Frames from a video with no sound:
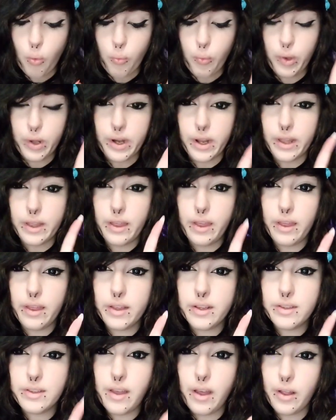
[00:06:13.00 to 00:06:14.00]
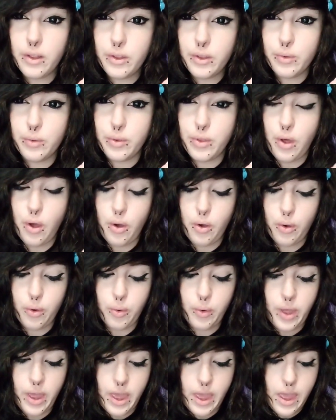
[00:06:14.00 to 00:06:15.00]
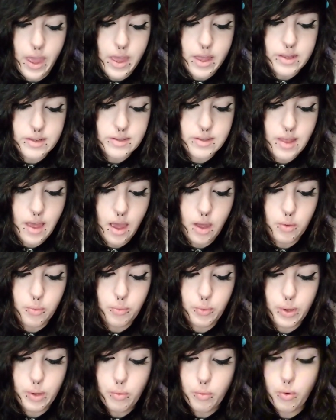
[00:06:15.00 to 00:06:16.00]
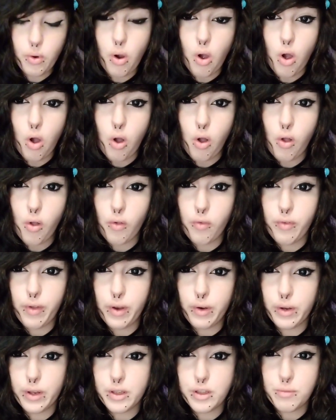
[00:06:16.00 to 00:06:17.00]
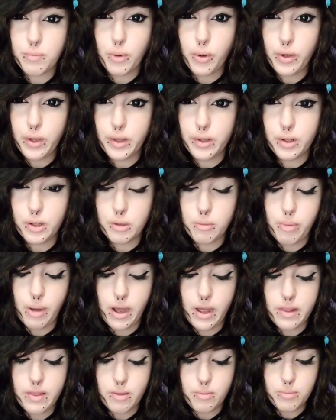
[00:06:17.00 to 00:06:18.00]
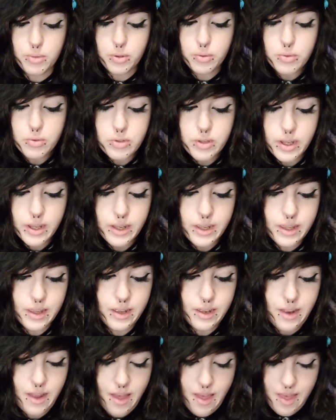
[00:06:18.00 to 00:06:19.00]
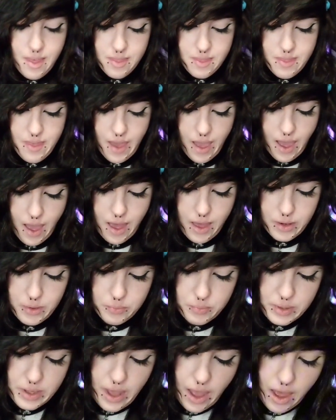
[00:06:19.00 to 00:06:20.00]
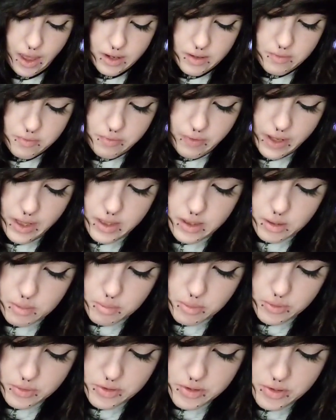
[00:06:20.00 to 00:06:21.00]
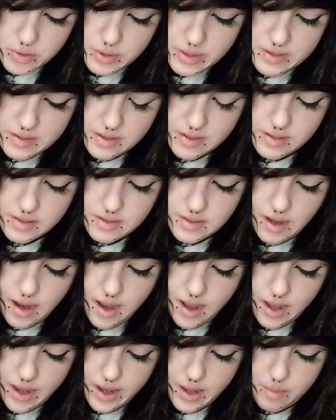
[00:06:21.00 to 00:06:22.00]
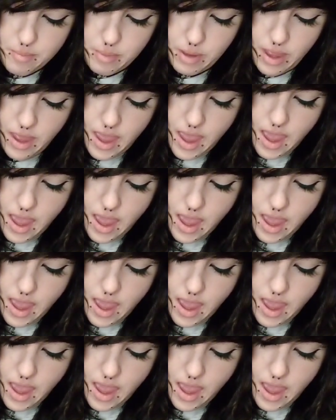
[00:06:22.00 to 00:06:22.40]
What I can tell you though is that we were all very spoiled by the music that we had available to us at the time.